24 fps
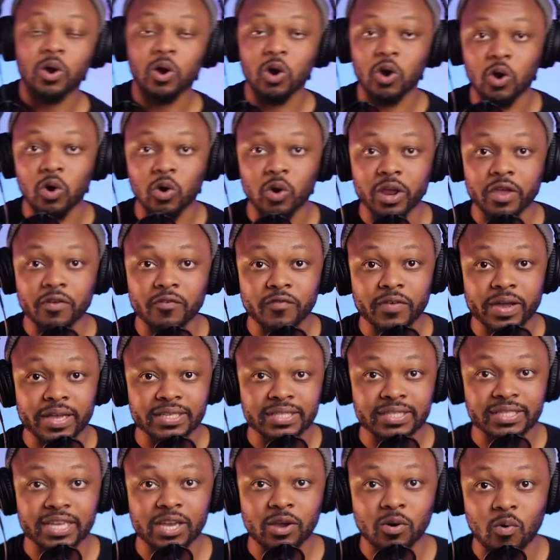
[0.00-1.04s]
Or if I
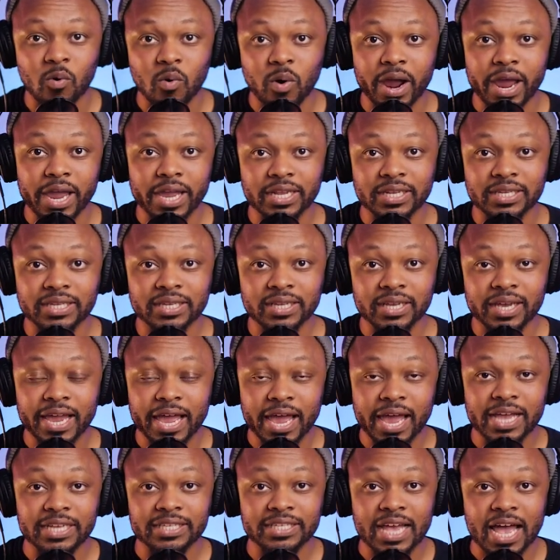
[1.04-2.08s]
stay quiet,
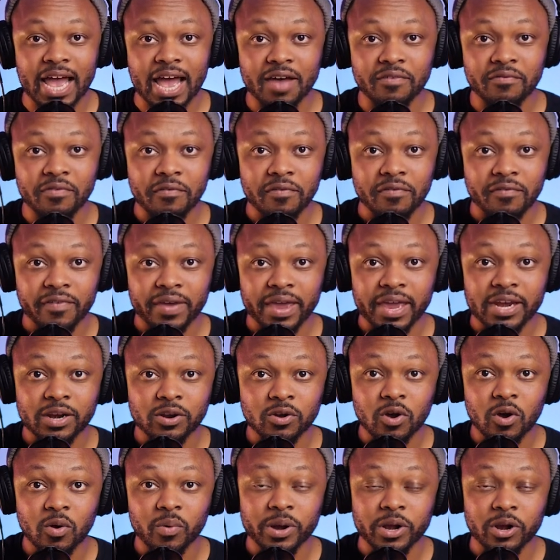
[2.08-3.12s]
guys, I have a fan
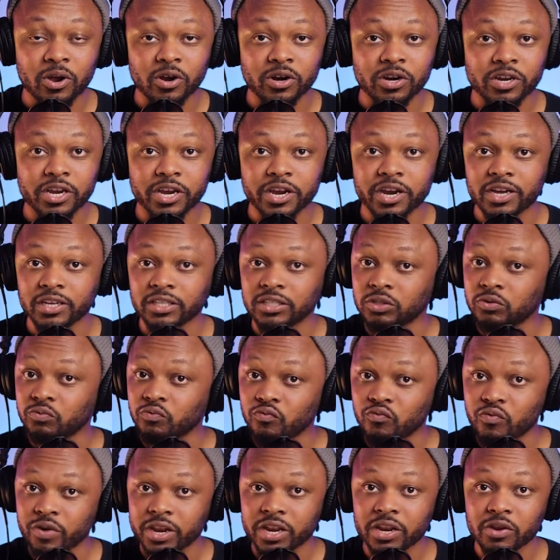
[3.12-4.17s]
going on here. It's
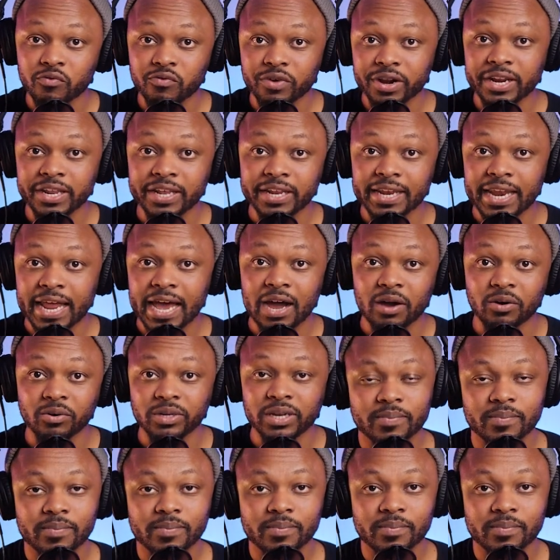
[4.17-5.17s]
really, really loud.